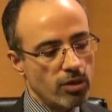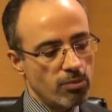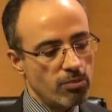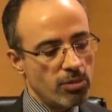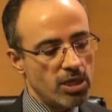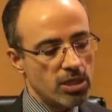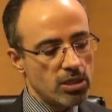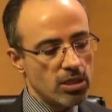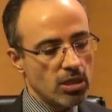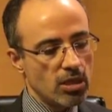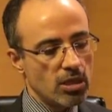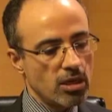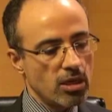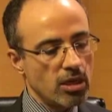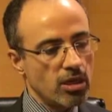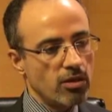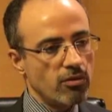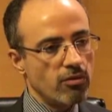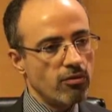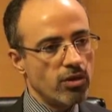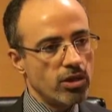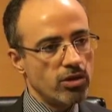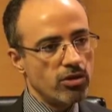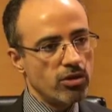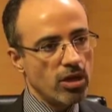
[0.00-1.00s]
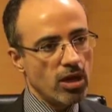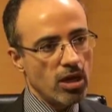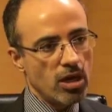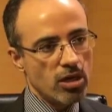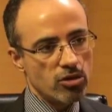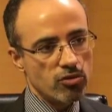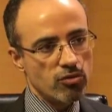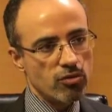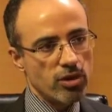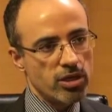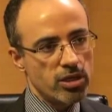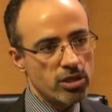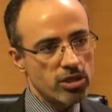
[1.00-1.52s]
basically with
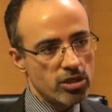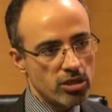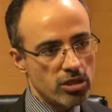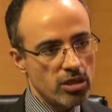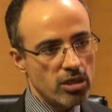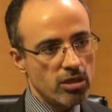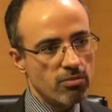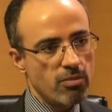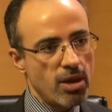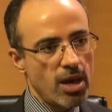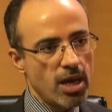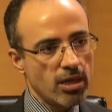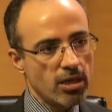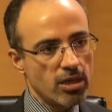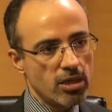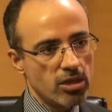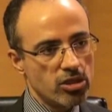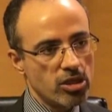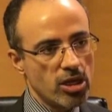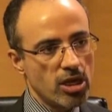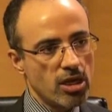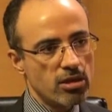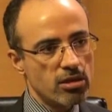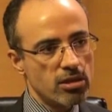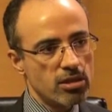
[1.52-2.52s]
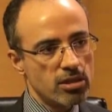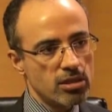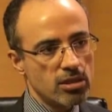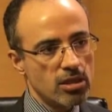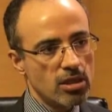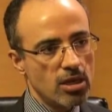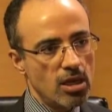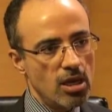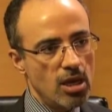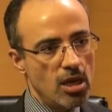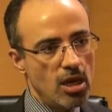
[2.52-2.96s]
regard to our internet banking channels.